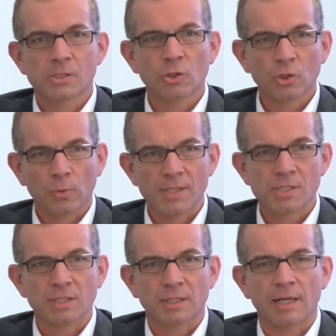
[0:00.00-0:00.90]
It's a good
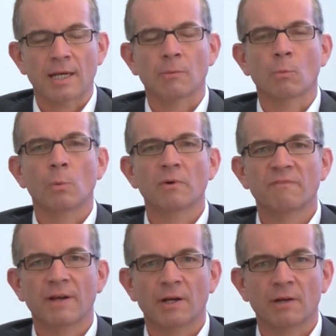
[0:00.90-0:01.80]
question, and what we've
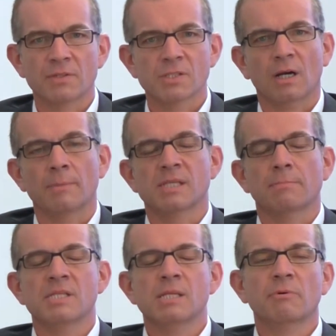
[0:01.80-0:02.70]
found over time is
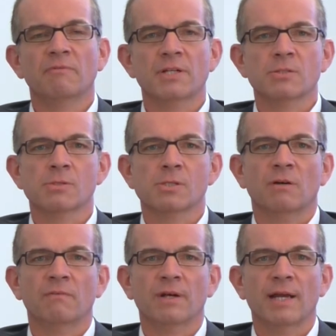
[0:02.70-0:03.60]
that busy professionals
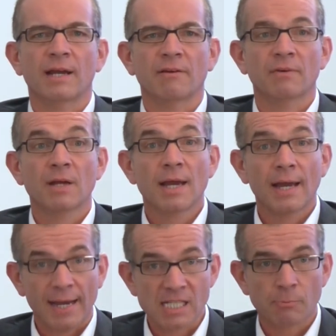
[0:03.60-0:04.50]
often have
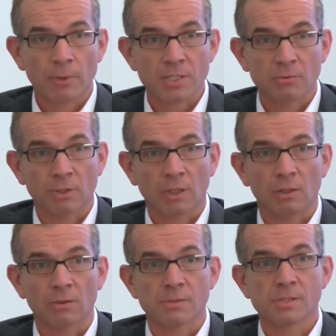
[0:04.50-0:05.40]
aspirational
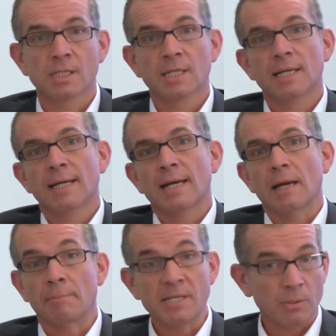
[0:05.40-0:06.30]
goals,
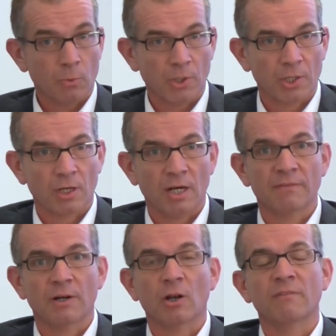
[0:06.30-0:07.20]
a busy work life
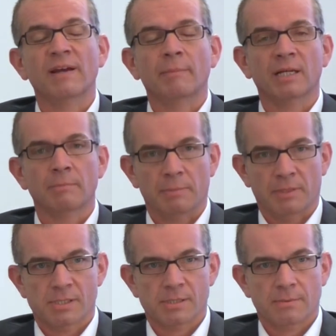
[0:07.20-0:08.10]
and a lot of family
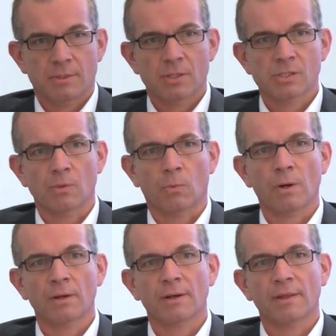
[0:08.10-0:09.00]
commitments. So
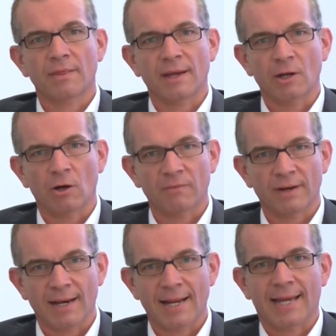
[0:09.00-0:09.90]
what they
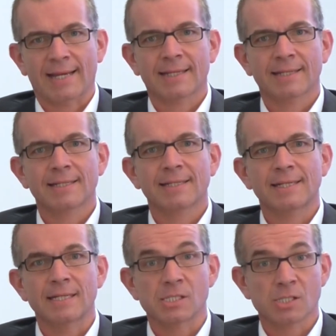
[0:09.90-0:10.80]
often lack
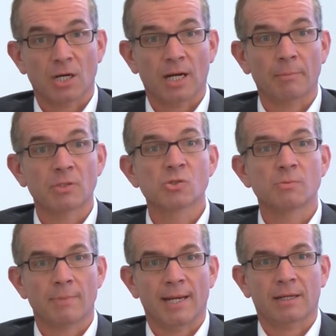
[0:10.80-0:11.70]
is time
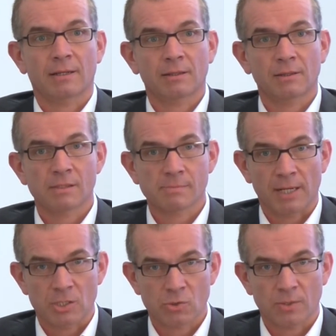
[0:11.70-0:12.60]
to make
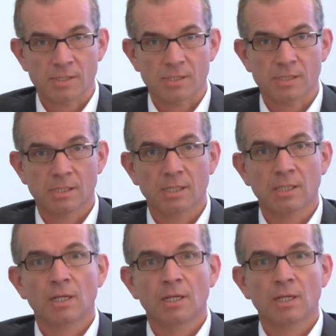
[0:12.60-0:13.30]
smart choices.